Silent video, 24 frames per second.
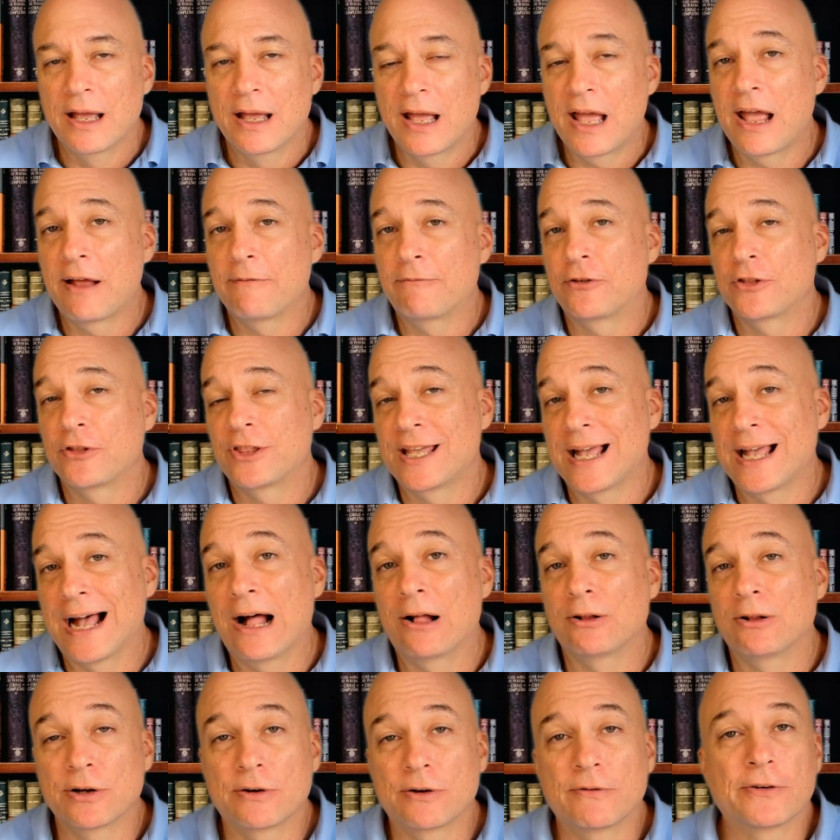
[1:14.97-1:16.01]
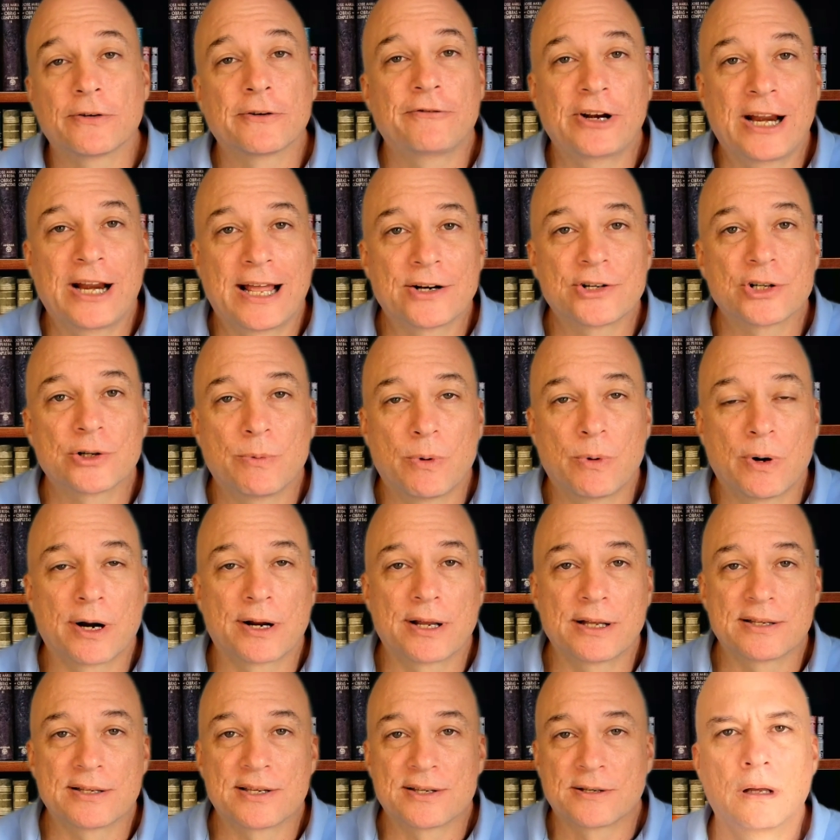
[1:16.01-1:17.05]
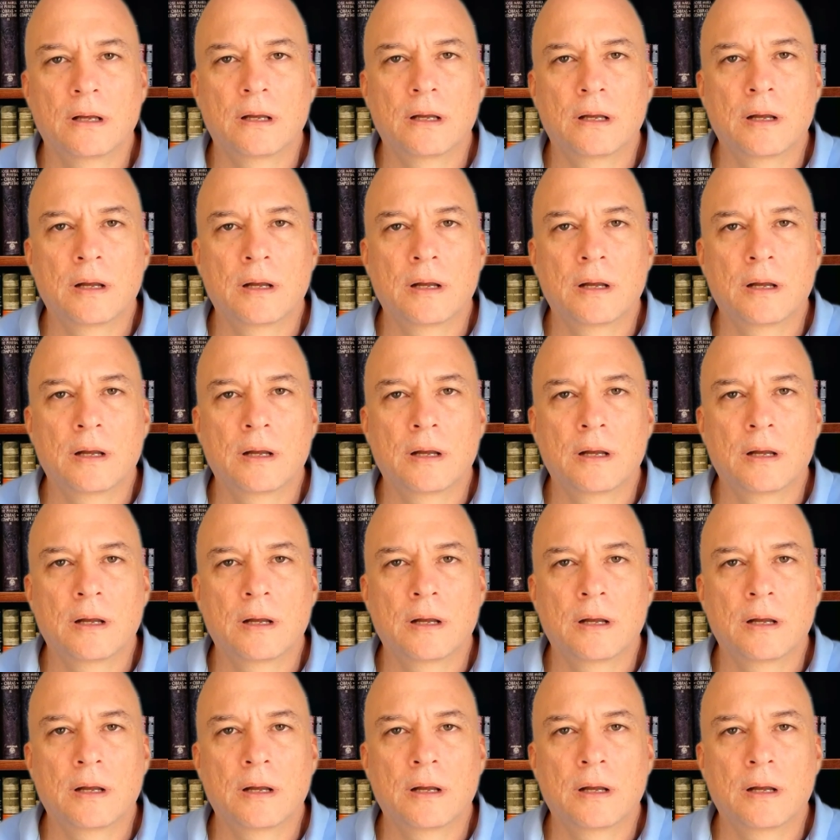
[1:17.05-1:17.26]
and for the outlook for financial markets.